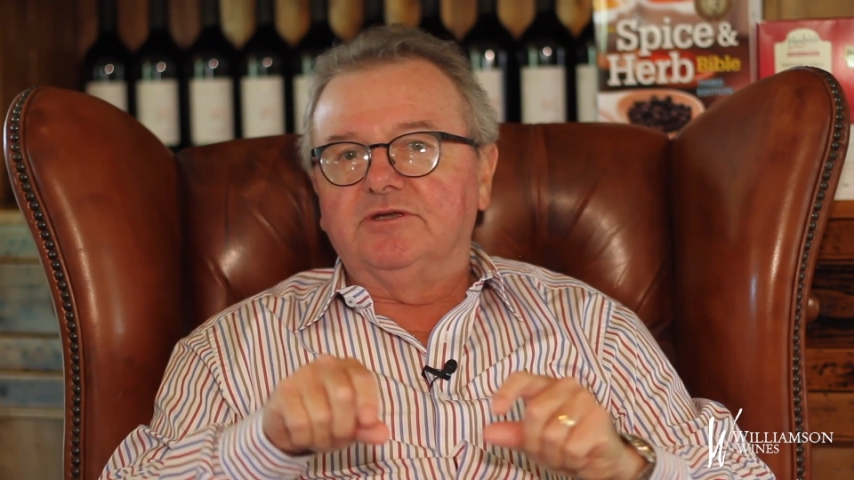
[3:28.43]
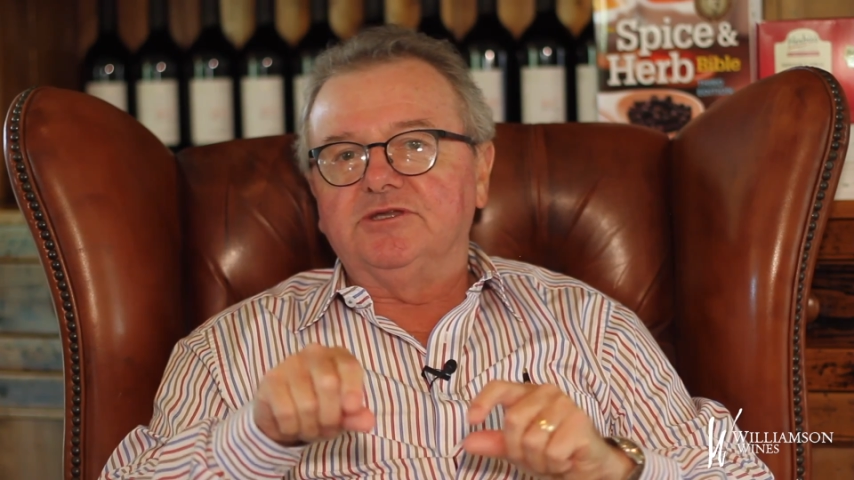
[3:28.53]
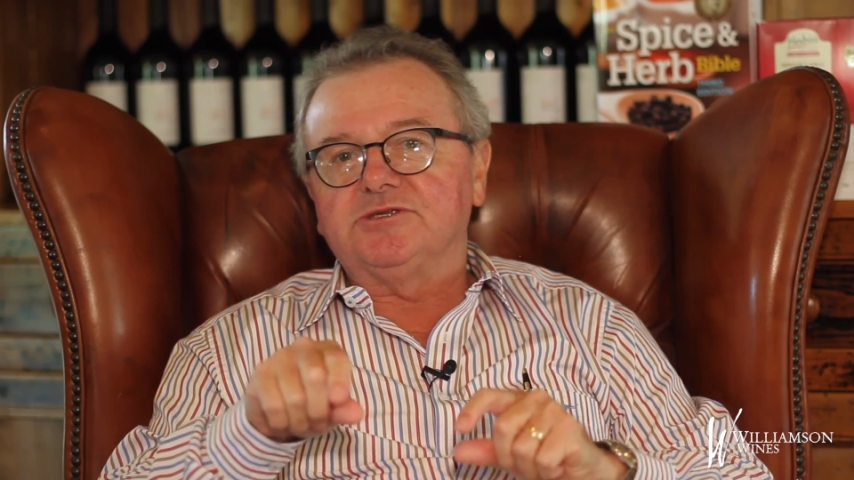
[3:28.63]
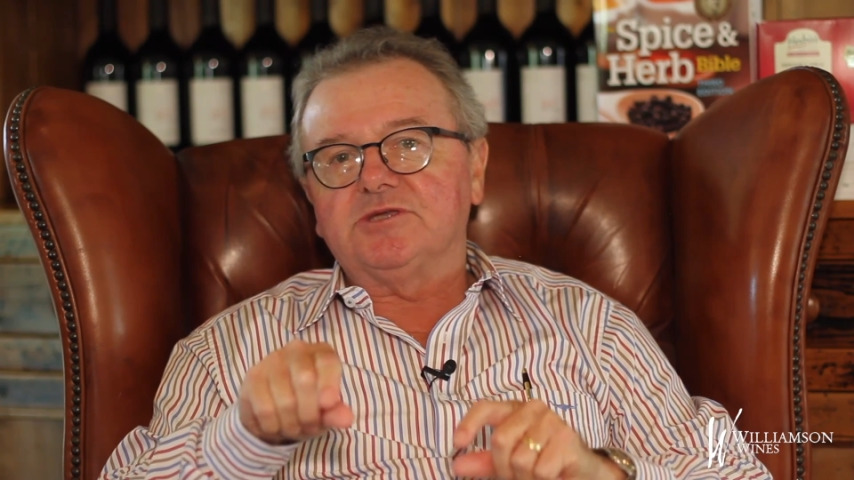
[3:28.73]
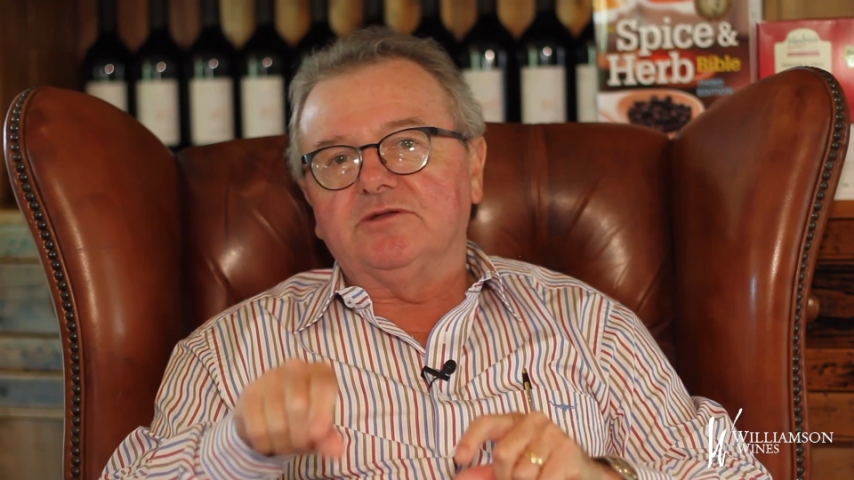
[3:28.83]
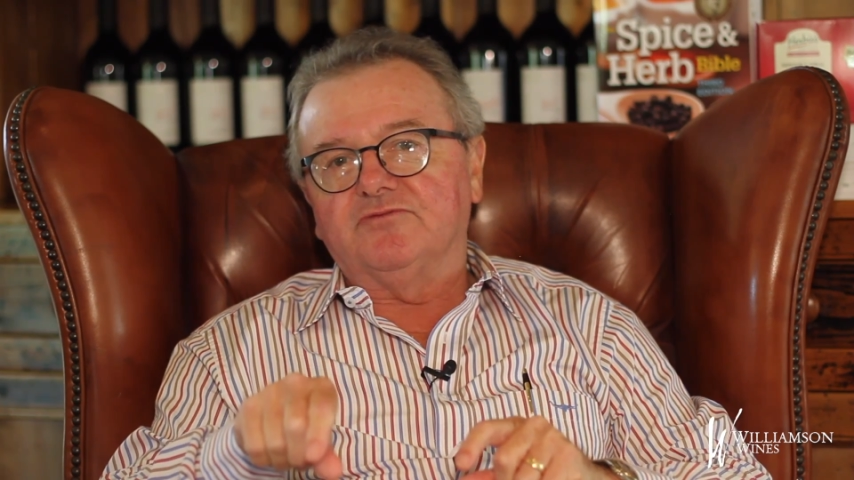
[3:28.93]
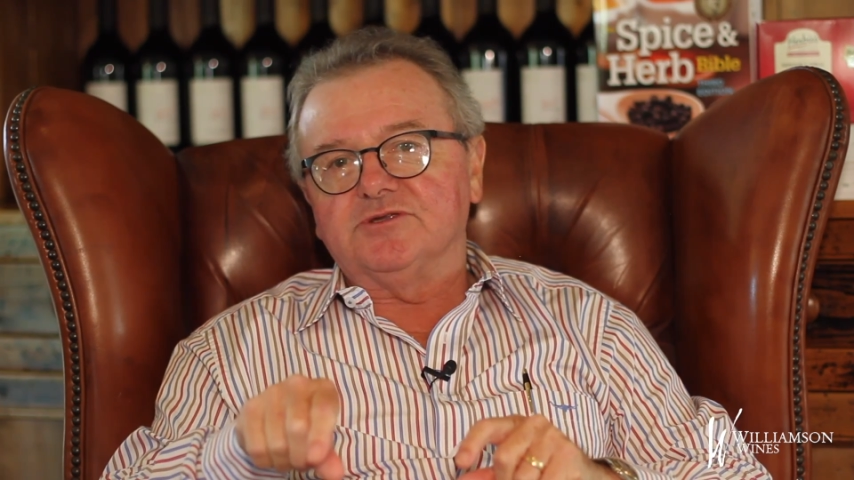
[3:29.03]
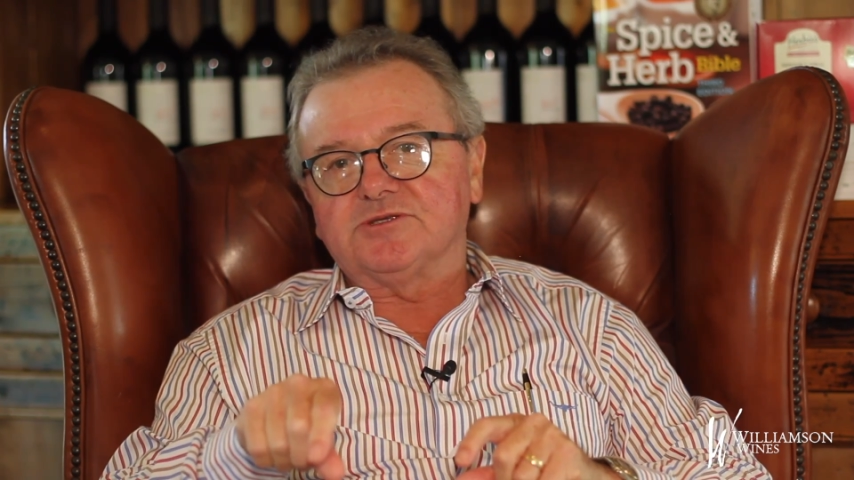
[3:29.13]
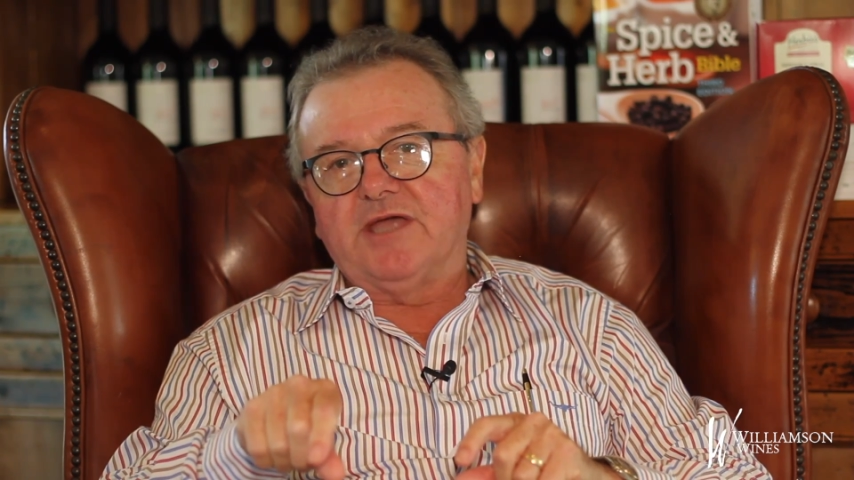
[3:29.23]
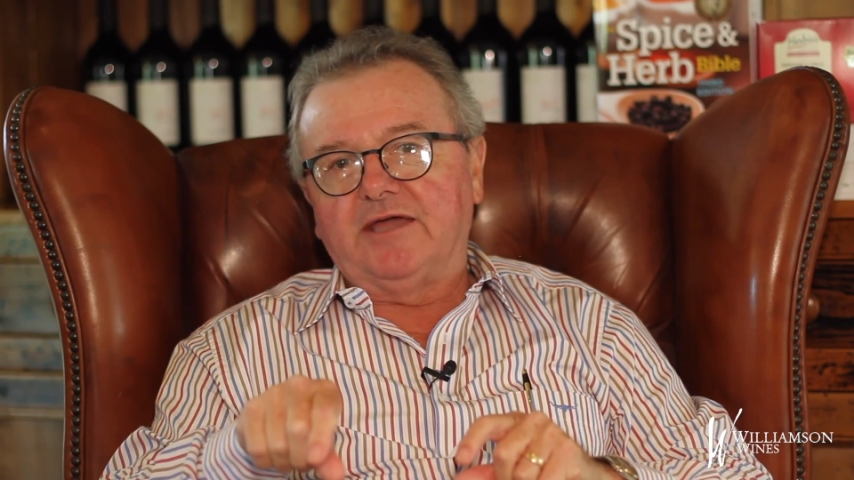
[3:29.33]
instead of
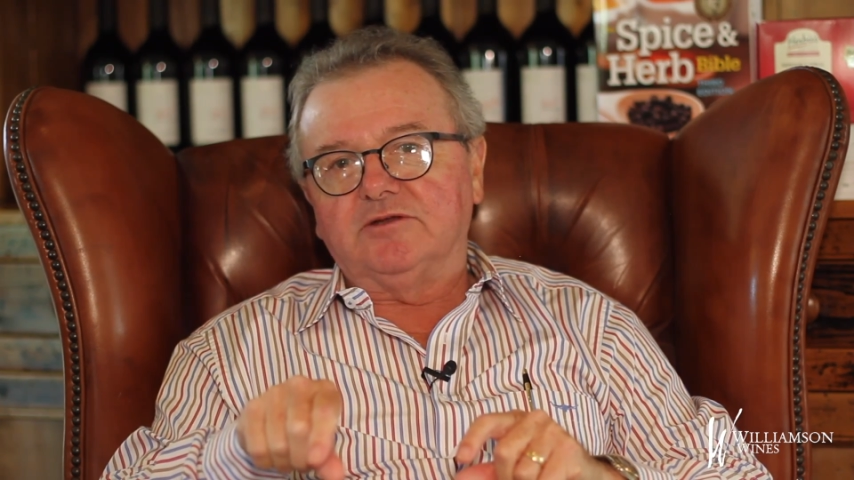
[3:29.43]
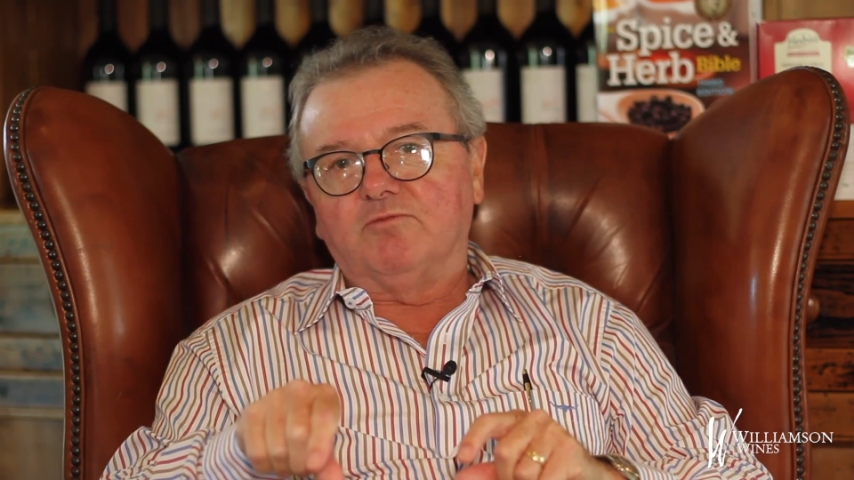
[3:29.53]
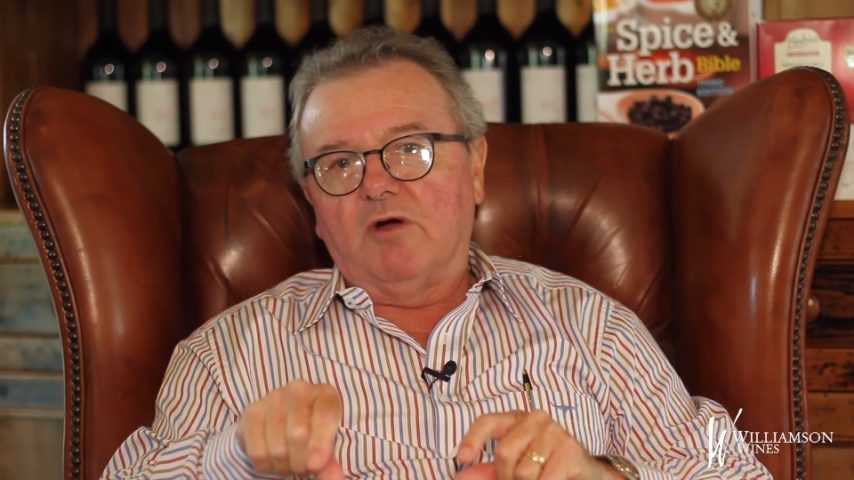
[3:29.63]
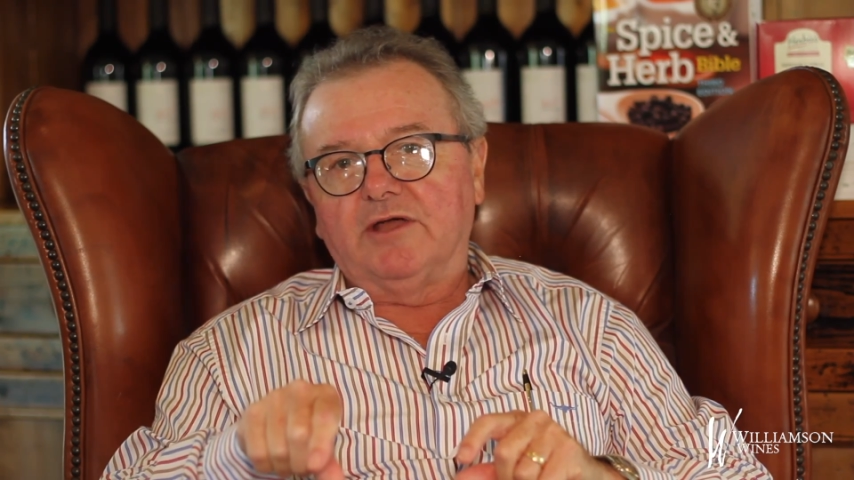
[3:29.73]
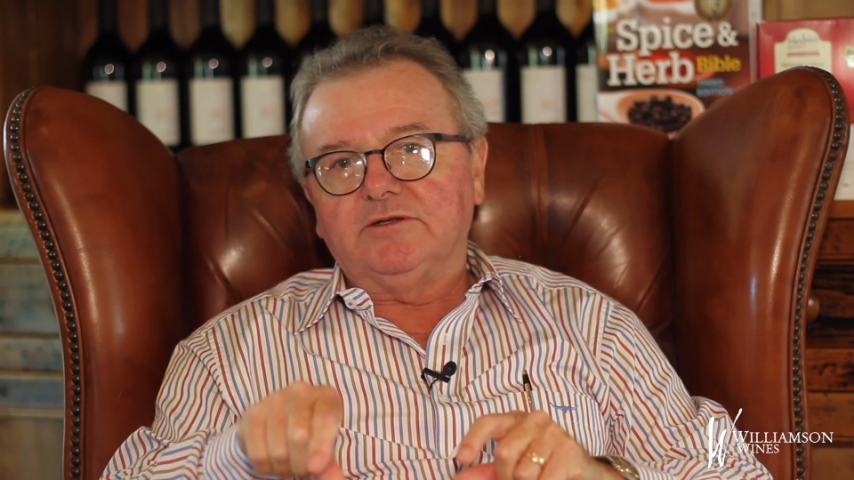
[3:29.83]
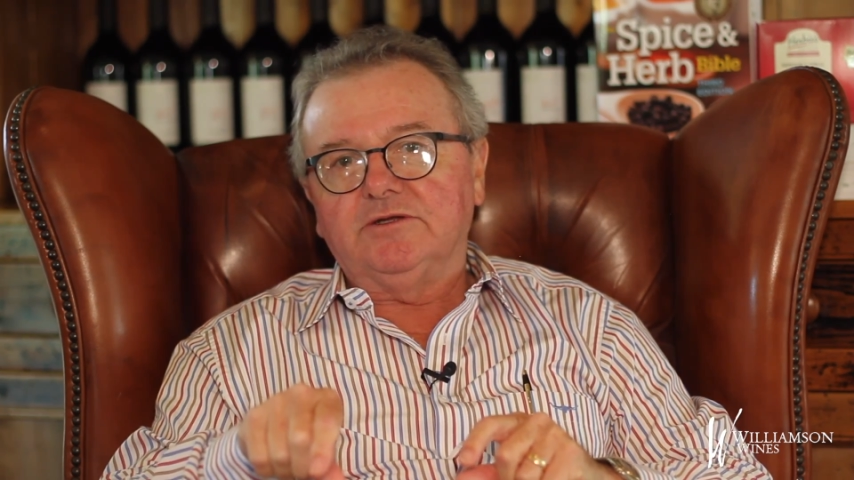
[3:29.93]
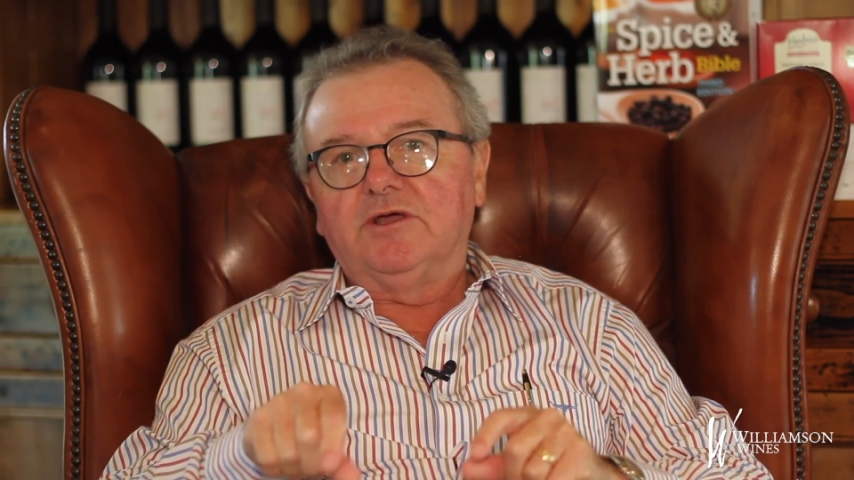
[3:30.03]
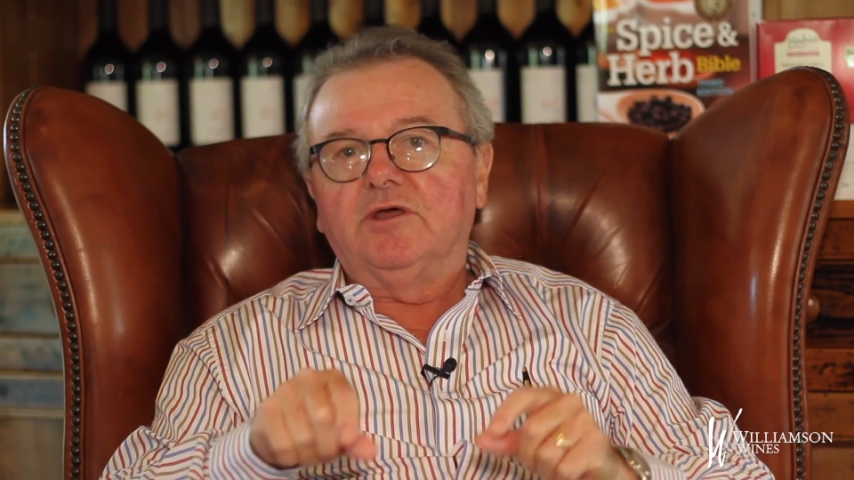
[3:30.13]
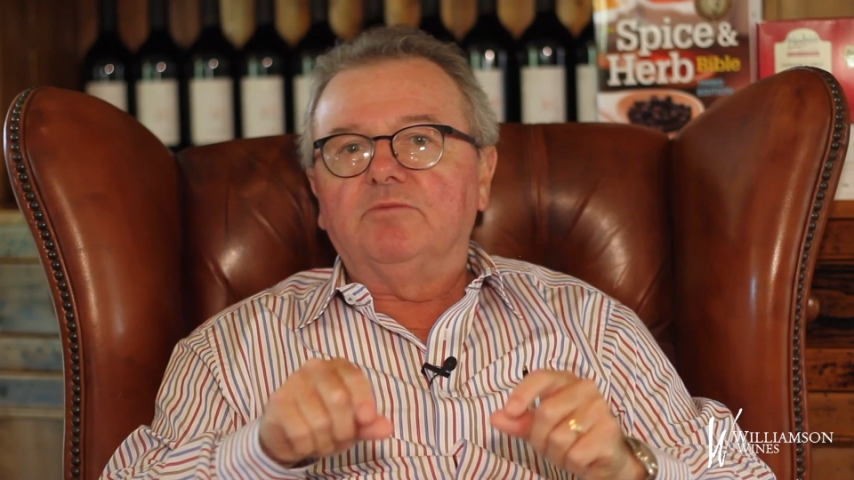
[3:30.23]
the standard one